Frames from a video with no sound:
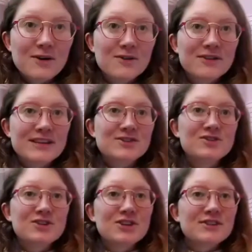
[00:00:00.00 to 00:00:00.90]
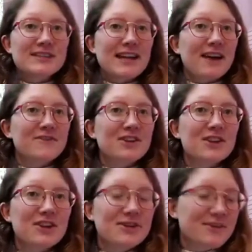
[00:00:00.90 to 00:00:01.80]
on this Tuesday afternoon.